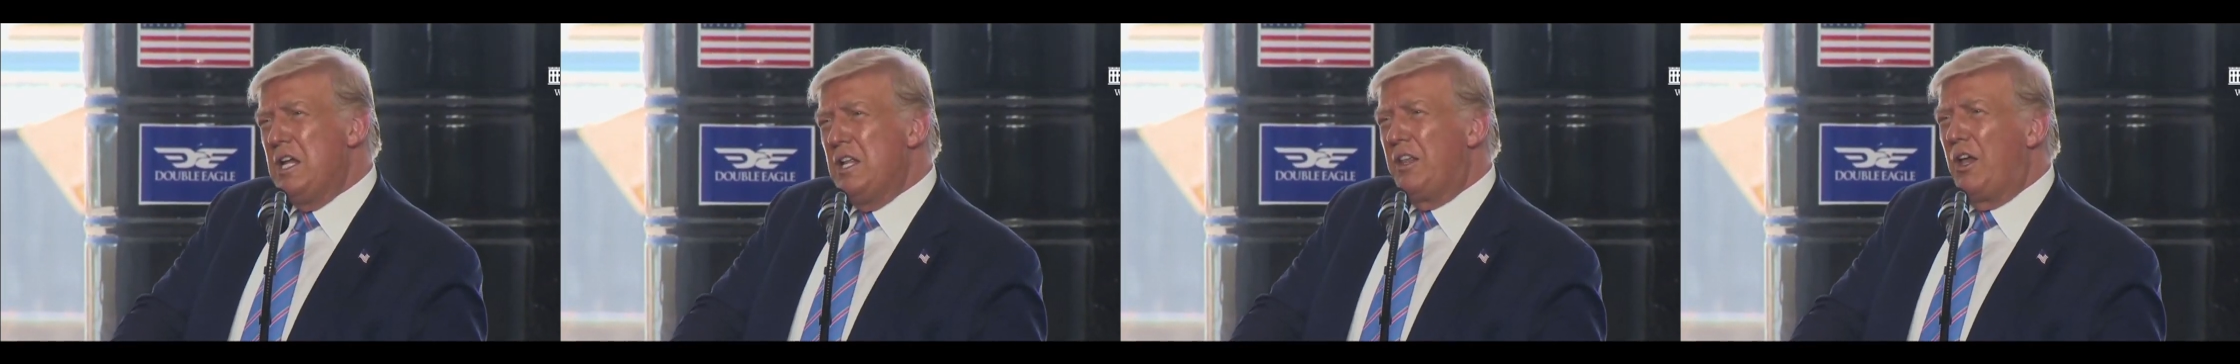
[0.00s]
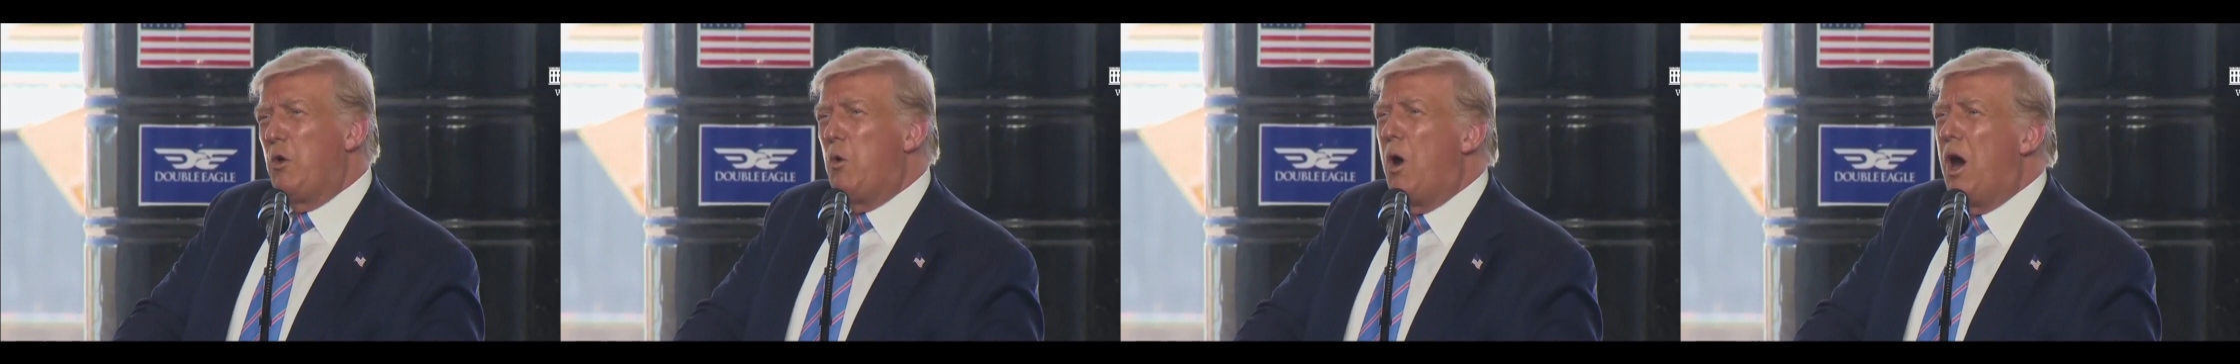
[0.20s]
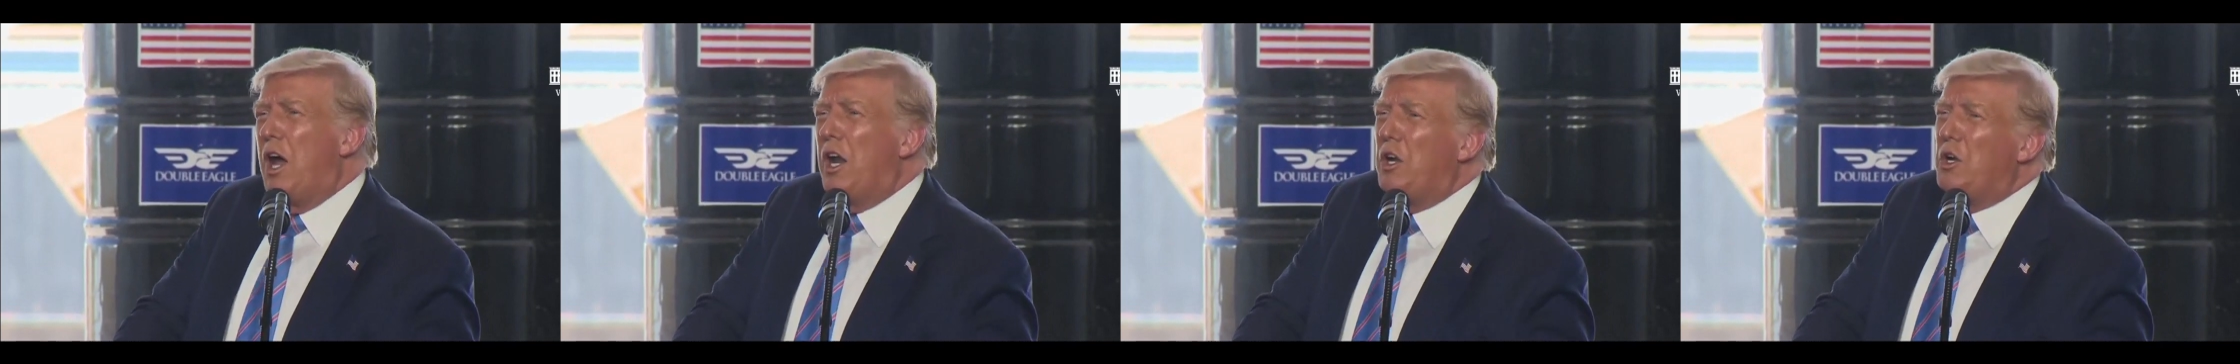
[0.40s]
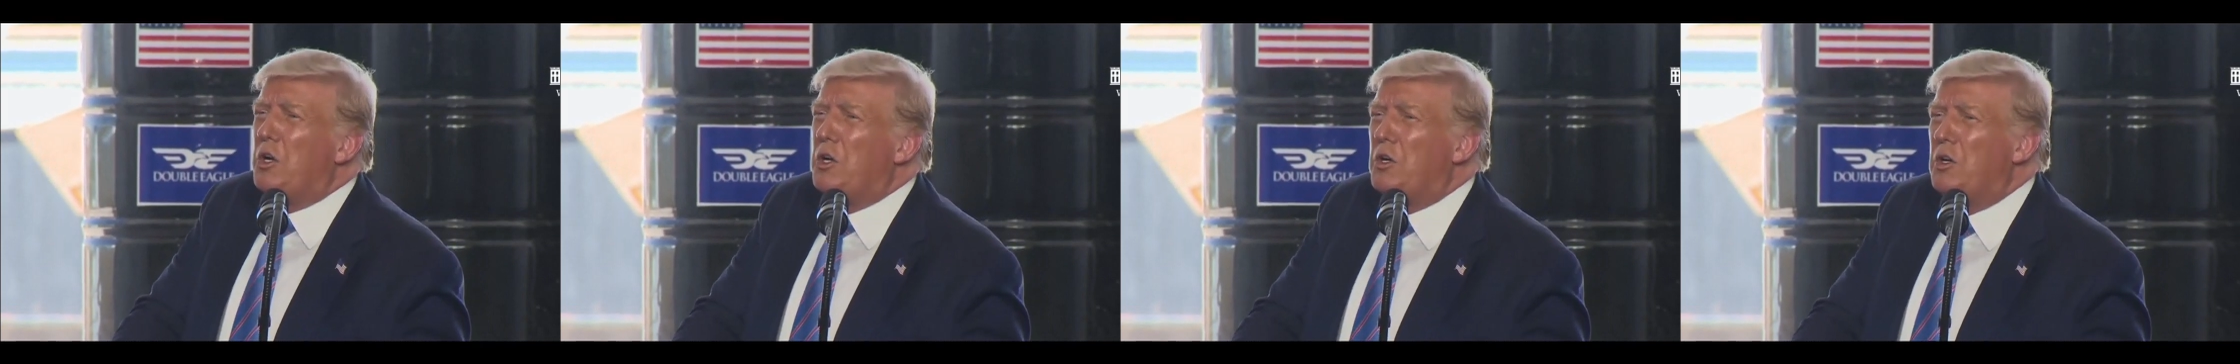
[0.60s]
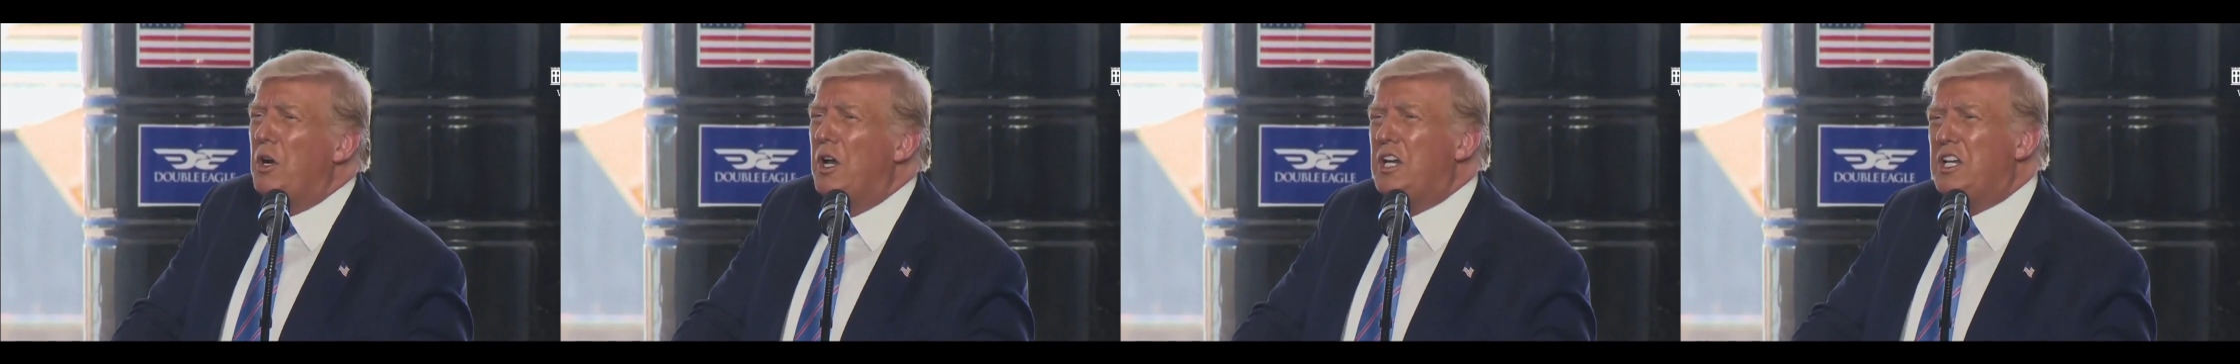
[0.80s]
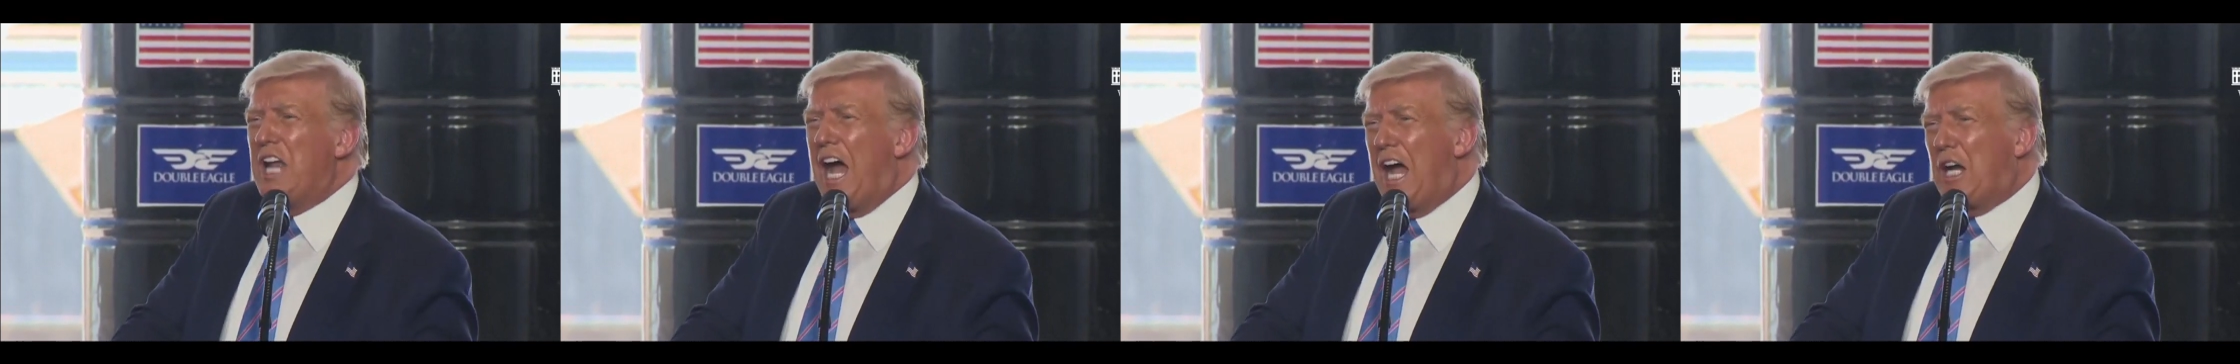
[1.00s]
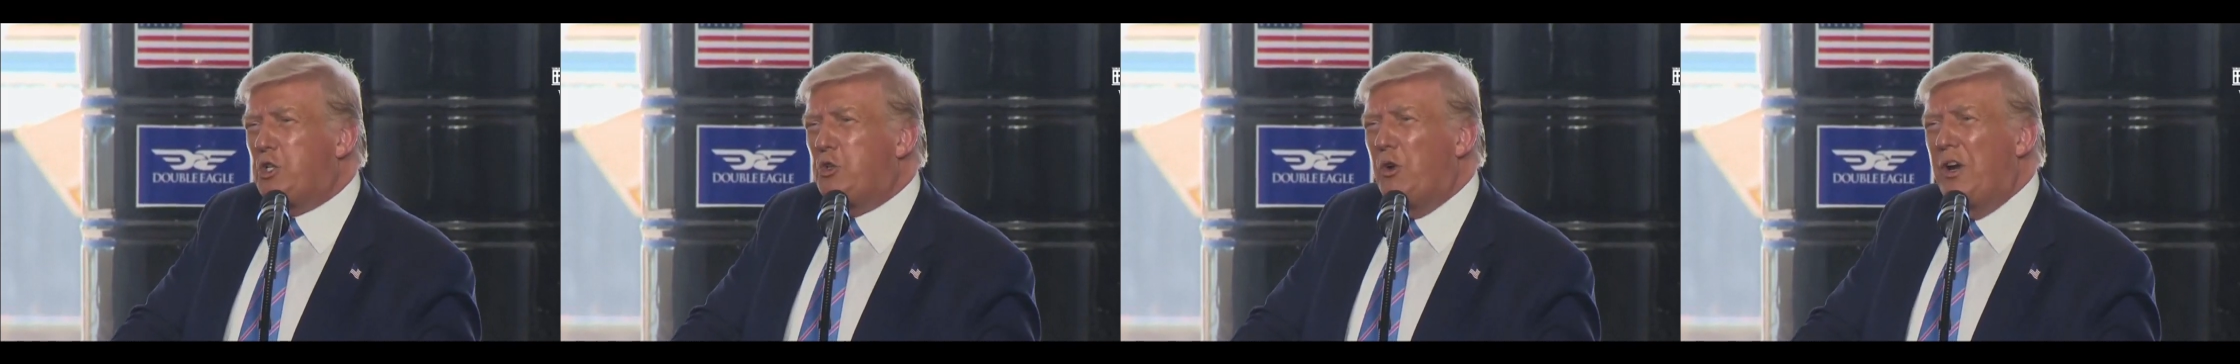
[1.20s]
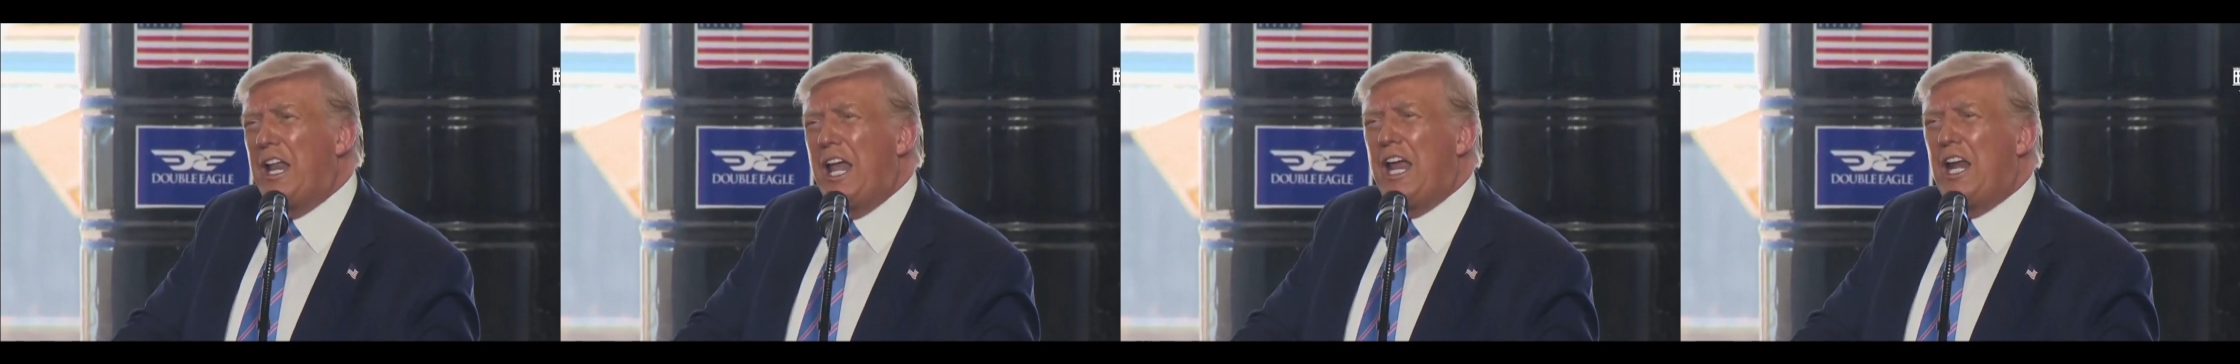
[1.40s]
They want to
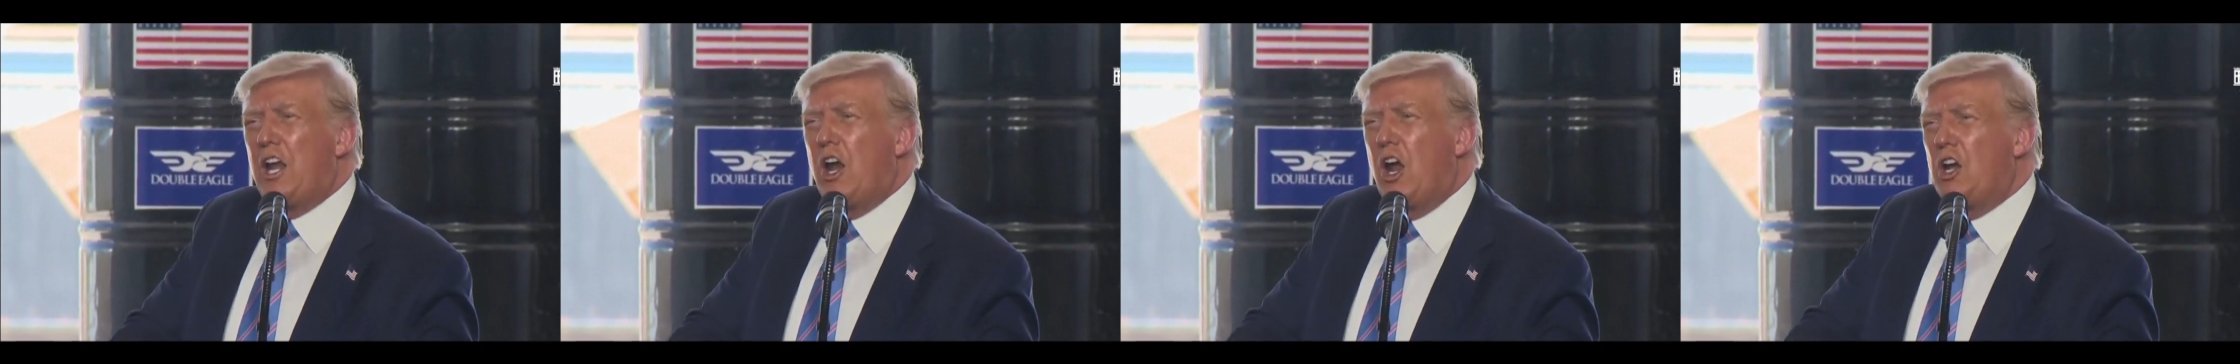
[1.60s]
indoctrinate